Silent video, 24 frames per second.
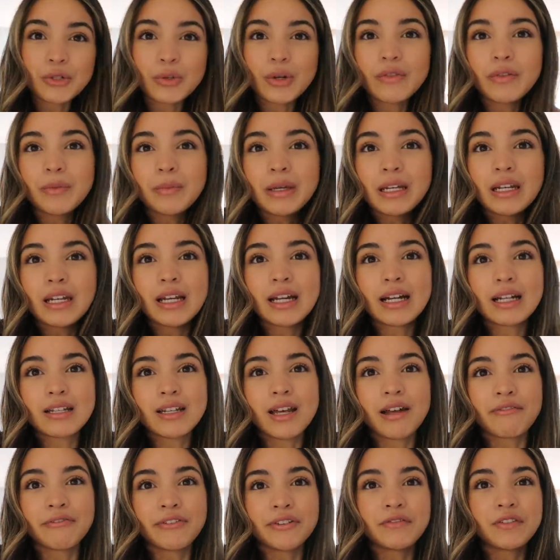do have a meeting at
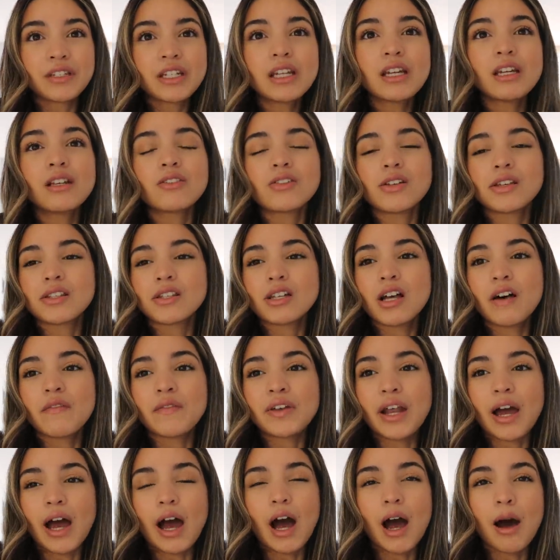10:15, so I still have
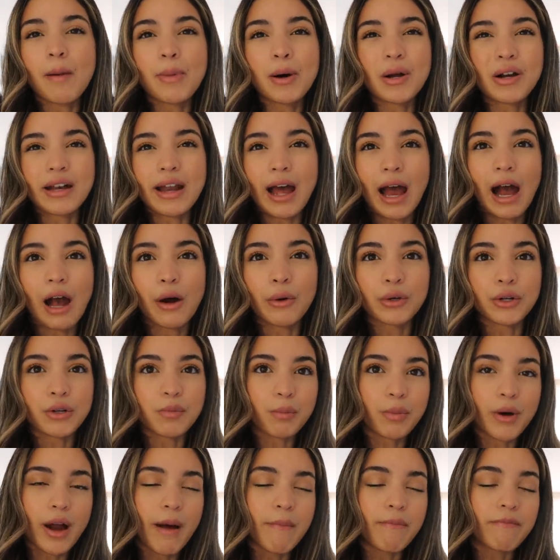about an hour to
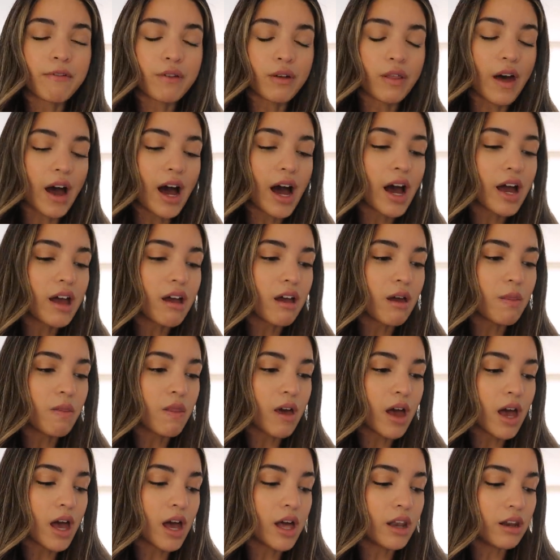prep for that. And
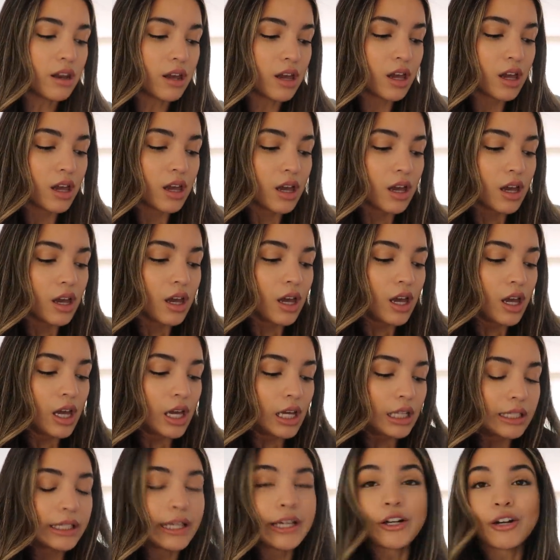then
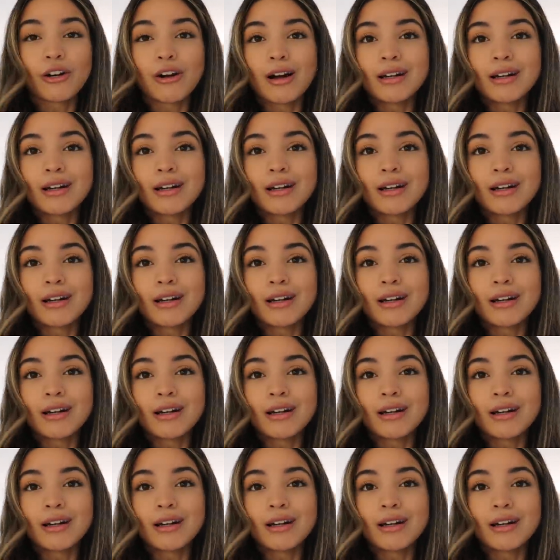later